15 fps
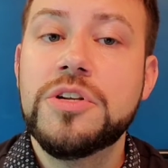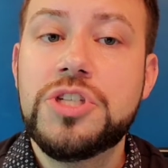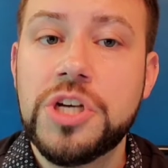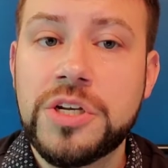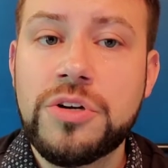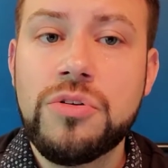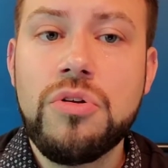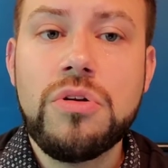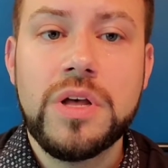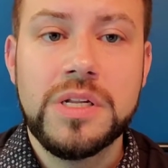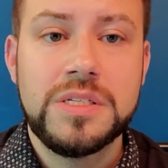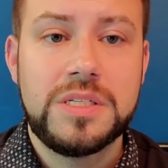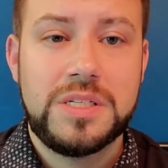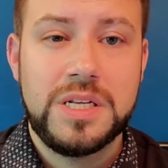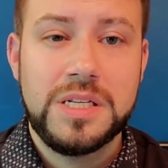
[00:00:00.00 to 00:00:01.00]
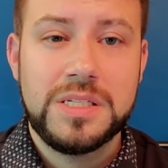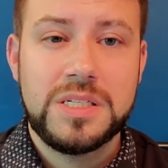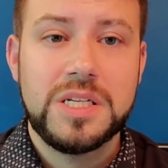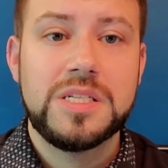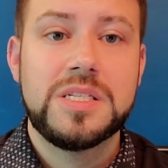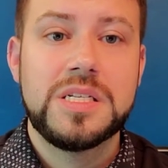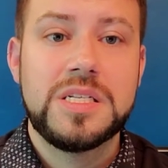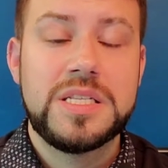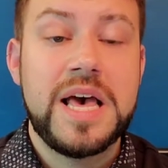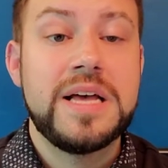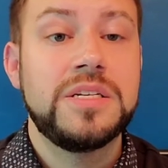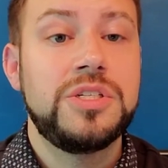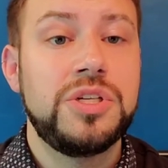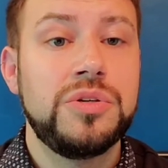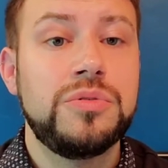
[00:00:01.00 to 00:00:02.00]
general consensus is
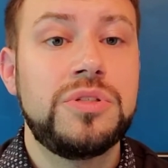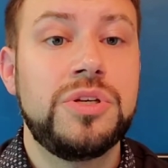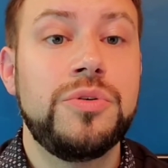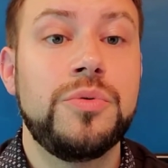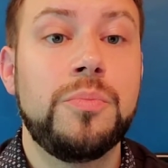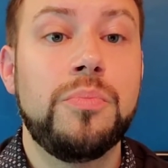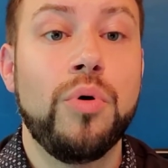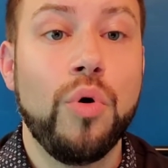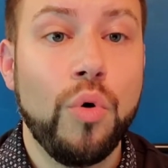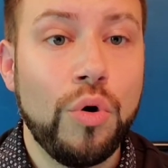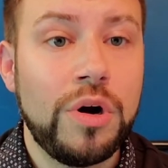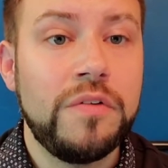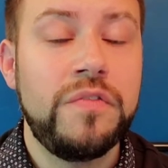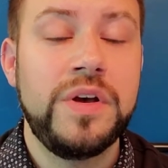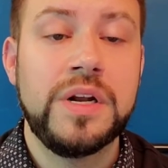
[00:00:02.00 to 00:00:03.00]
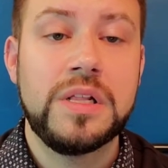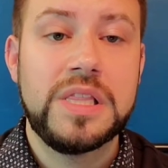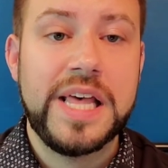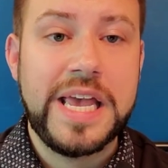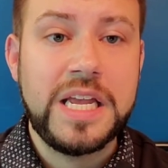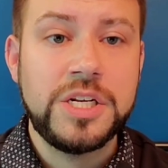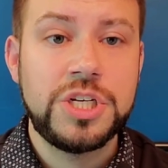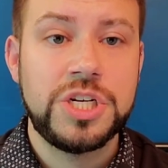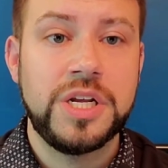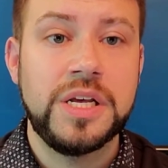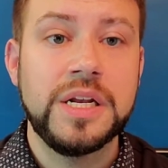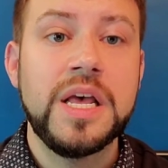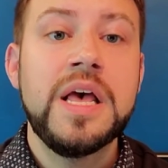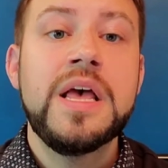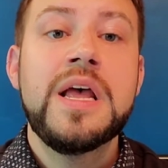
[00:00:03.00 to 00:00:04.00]
that due to poor
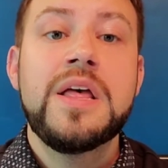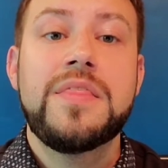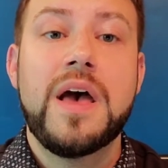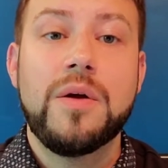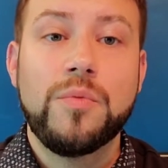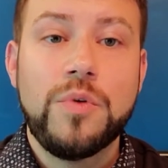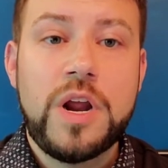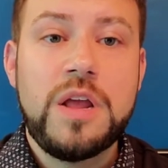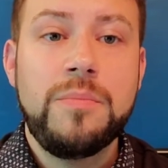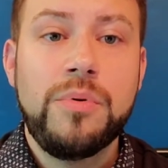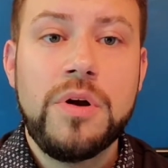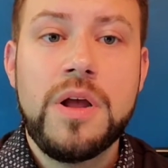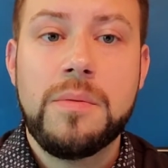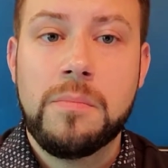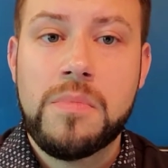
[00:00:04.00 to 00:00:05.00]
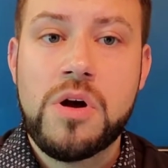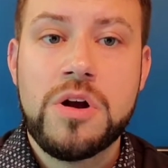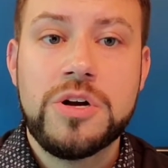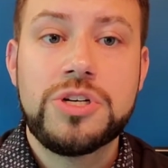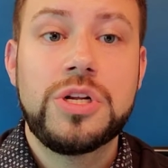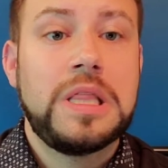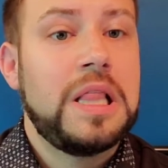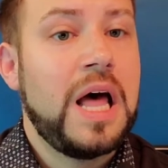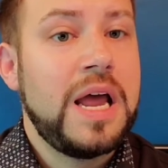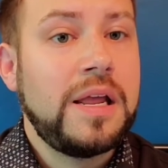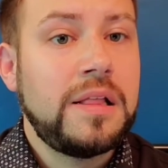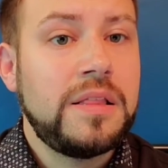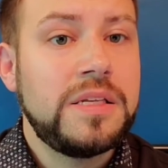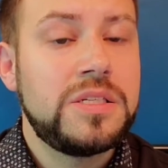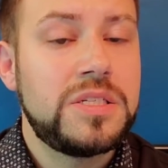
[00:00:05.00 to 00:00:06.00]
ventilation, that Ray Brent Marsh
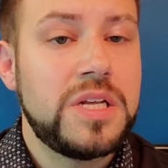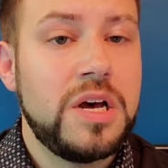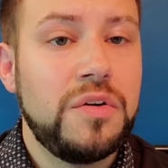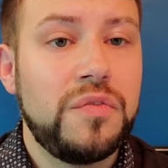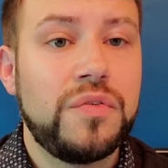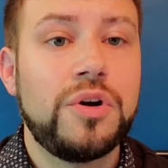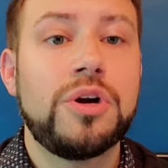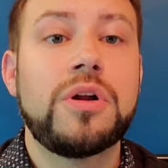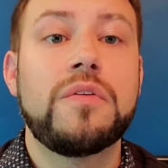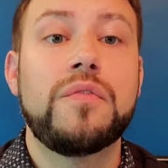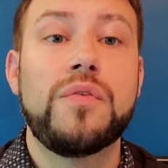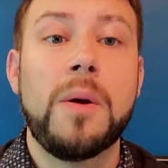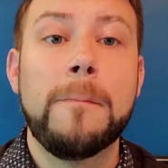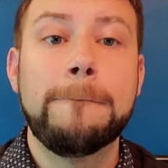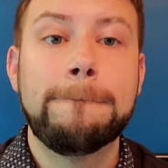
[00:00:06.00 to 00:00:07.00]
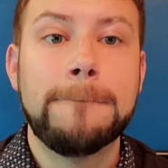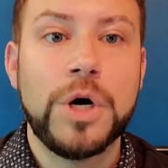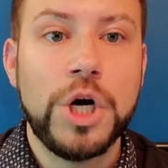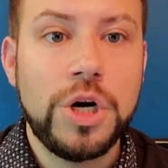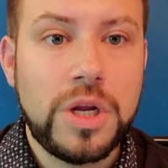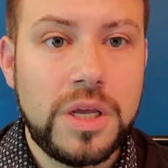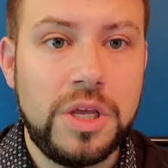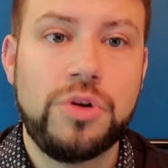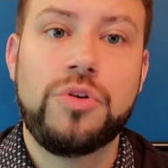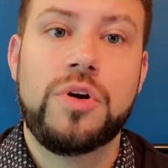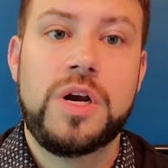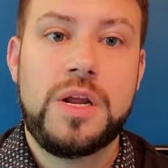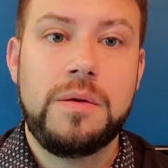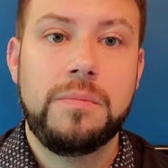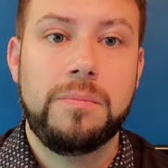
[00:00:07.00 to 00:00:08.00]
likely suffered from
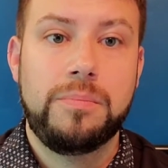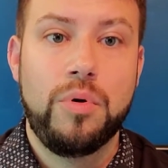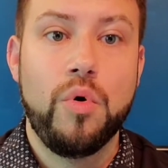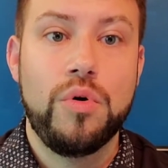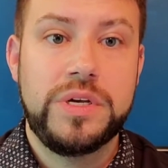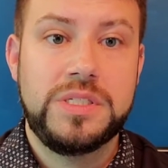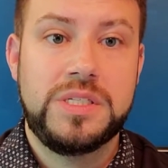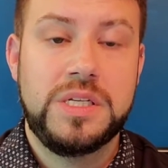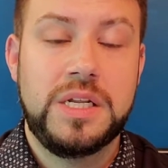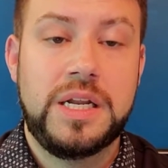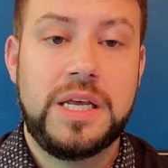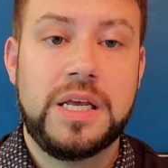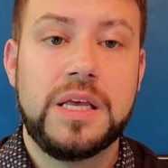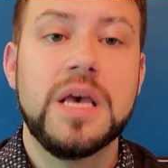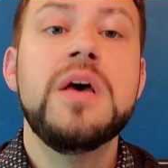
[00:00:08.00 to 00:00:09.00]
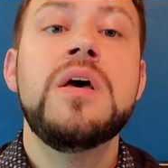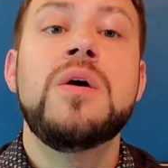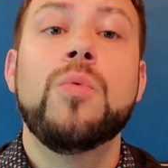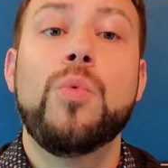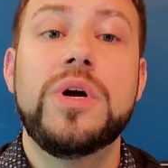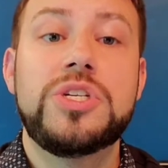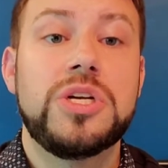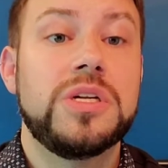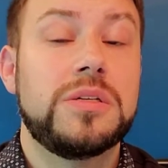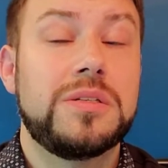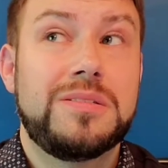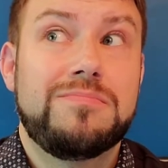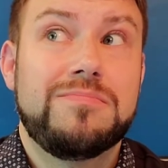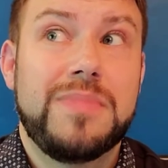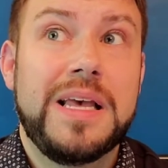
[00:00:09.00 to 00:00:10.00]
mercury poisoning, which
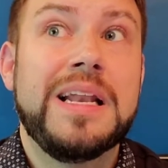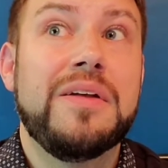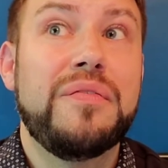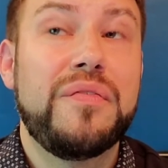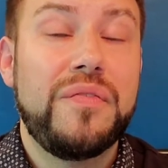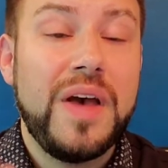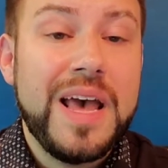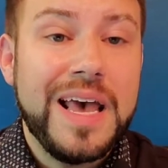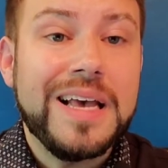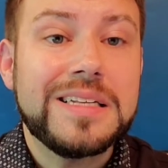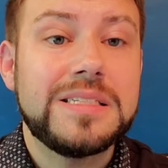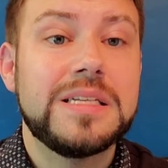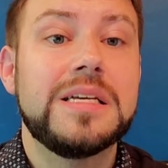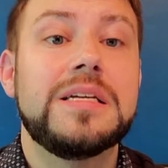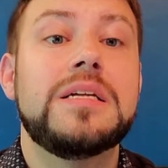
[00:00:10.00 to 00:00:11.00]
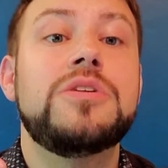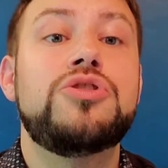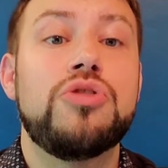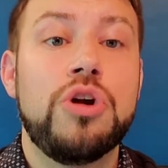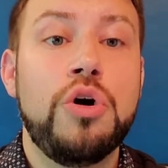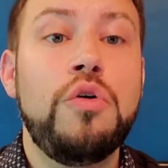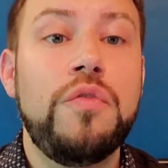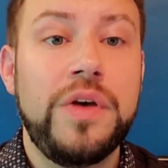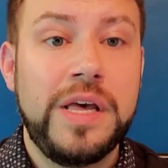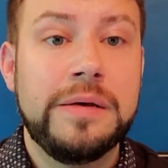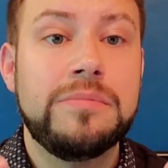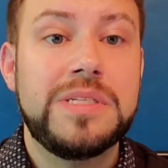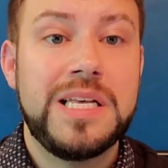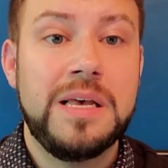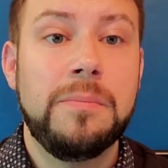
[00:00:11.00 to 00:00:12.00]
in effect drove
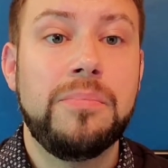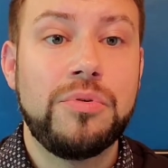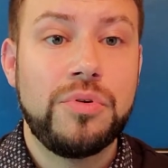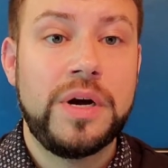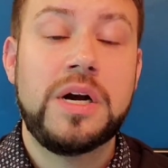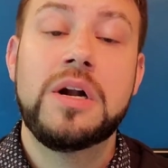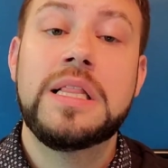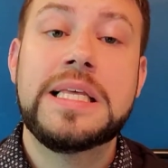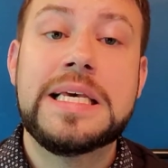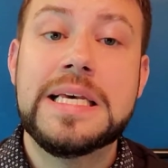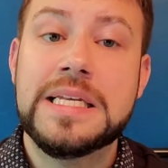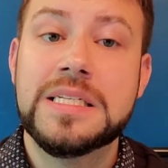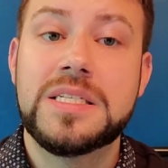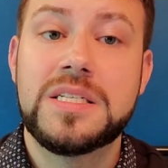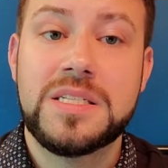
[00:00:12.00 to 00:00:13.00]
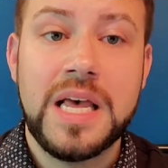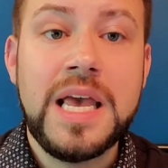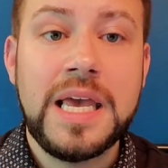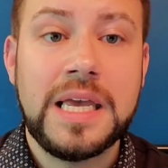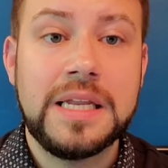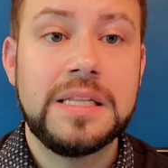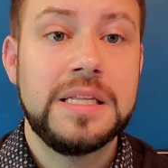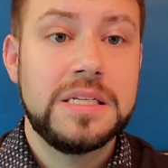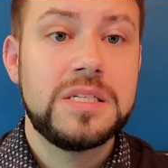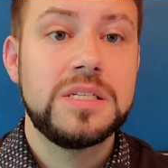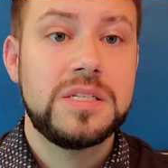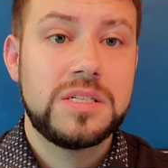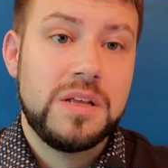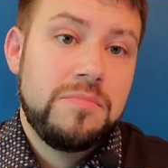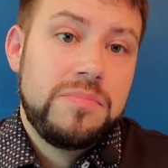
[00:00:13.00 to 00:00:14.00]
him temporarily insane. This
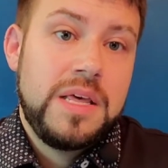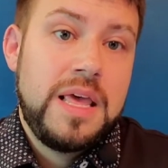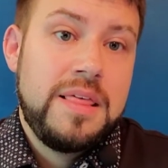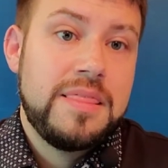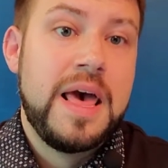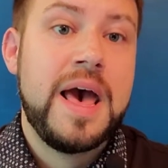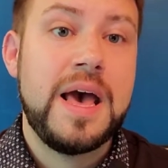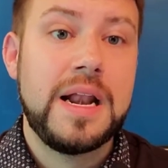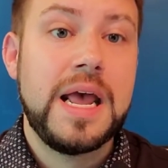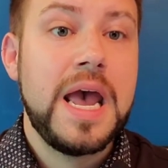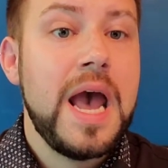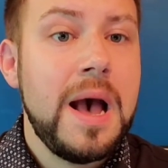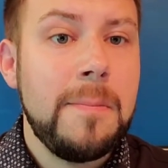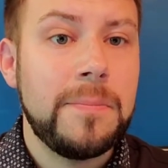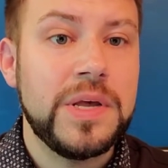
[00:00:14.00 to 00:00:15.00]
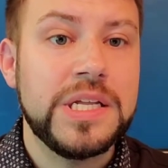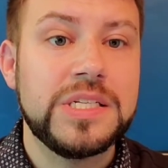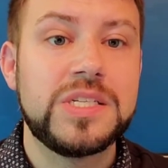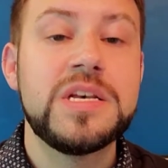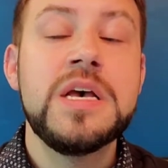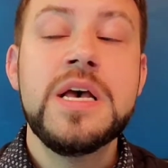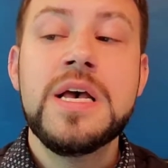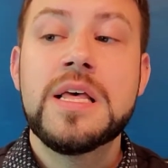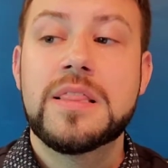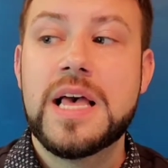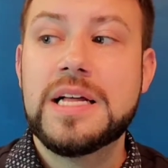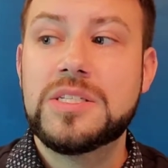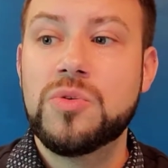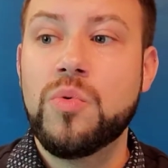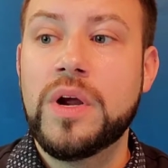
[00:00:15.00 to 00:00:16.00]
is something that happens.
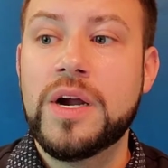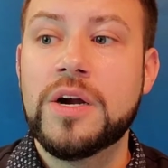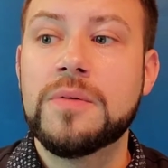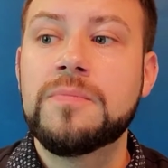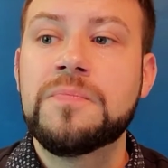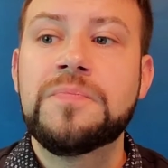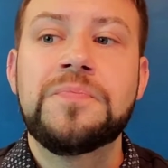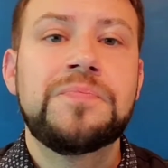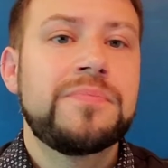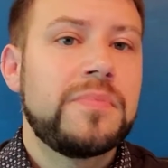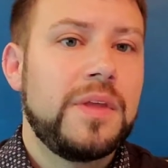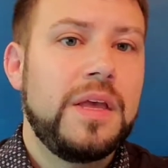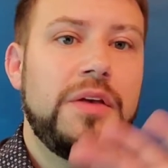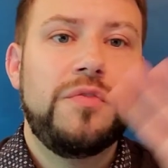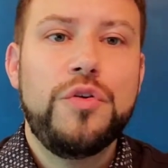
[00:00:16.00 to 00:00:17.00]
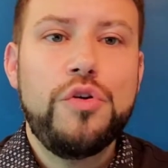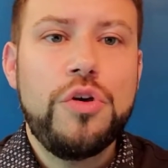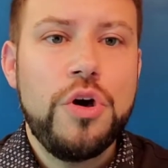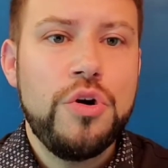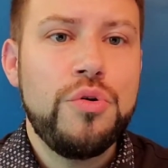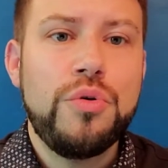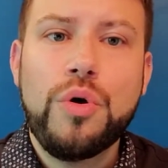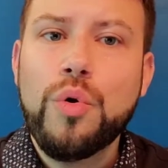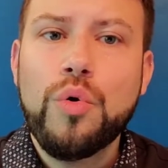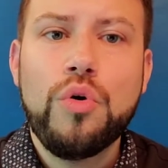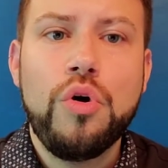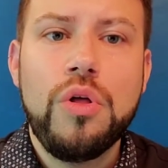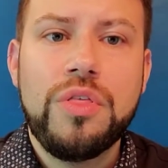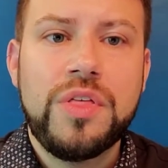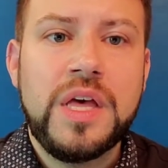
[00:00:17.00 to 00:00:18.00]
That's where, if you go
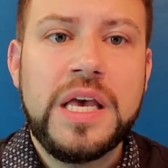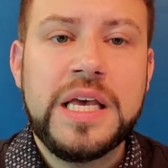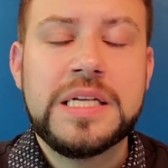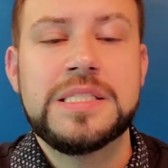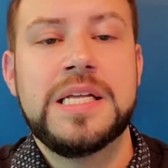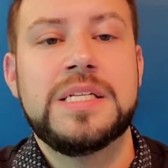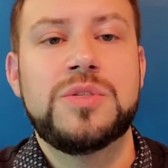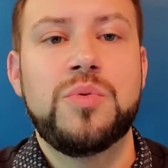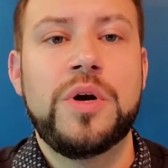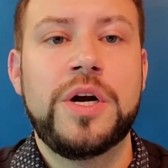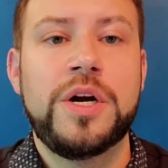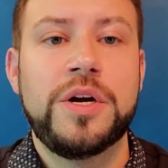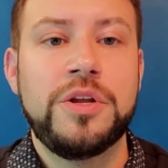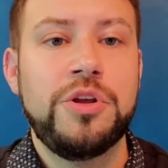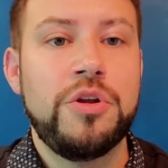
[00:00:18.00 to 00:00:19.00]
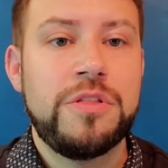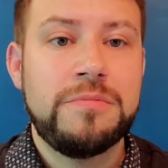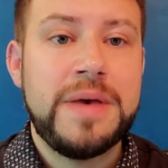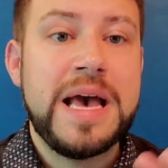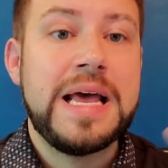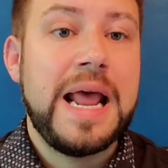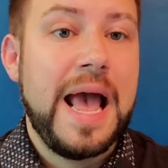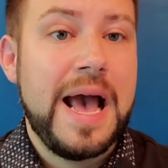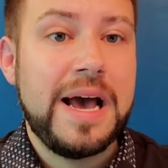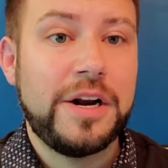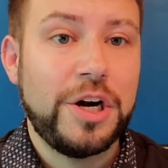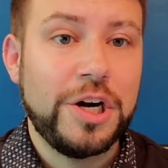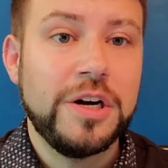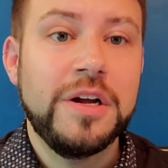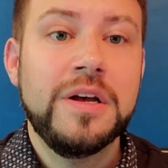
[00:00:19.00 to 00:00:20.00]
Google things, that's where, the Mad
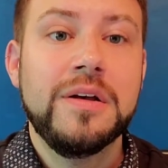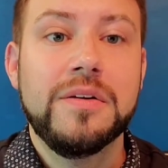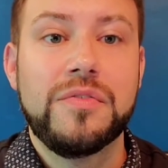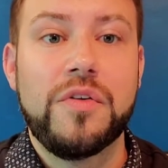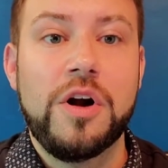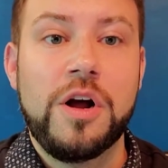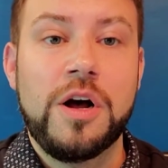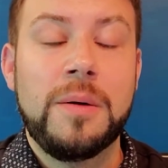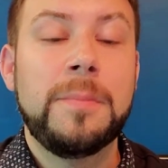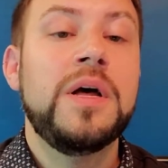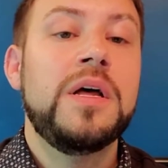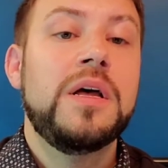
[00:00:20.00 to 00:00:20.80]
Hatter from